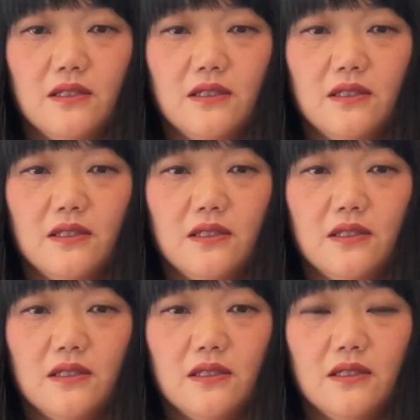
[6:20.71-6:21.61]

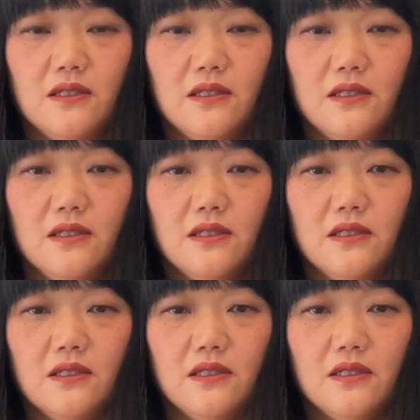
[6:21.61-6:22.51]

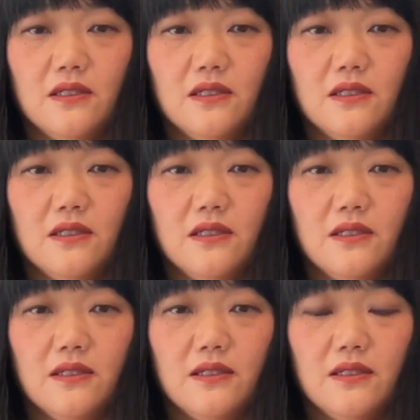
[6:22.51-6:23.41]

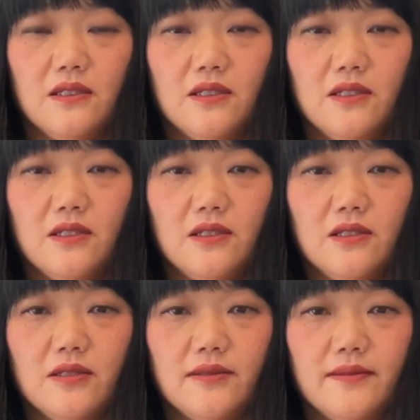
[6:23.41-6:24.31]

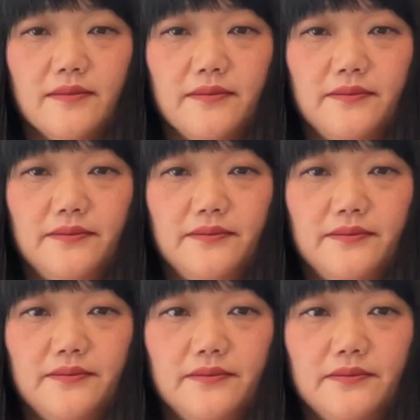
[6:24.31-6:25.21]

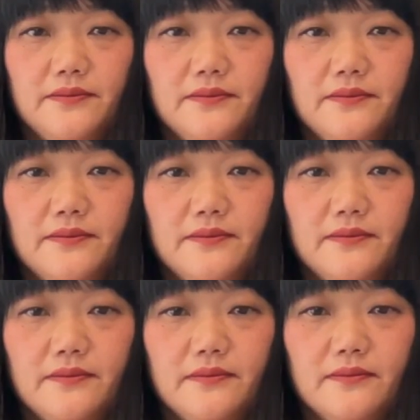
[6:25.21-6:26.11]

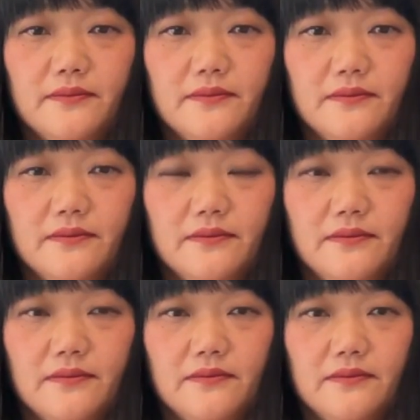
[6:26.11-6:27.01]

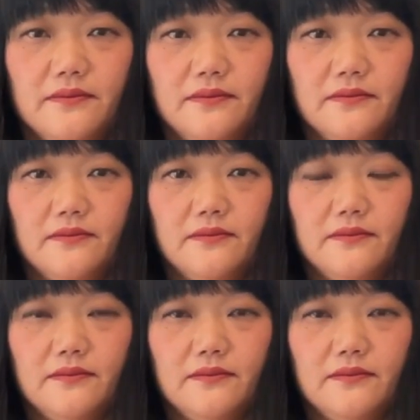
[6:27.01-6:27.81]
No words are spoken by the person on screen.